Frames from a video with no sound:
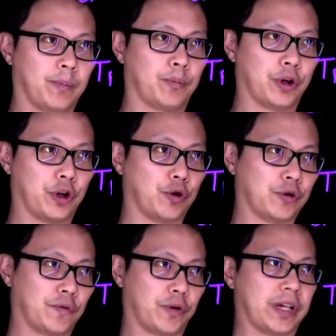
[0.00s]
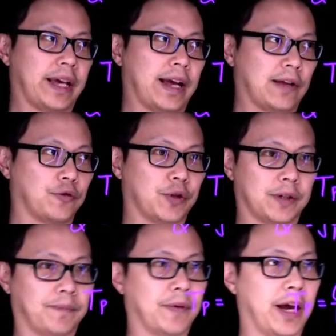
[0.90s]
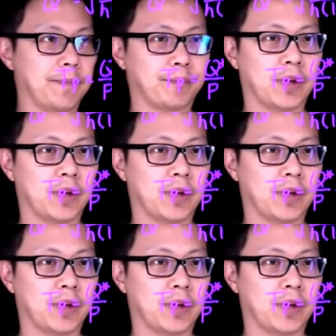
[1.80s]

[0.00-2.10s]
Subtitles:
produce 4,800. Okay?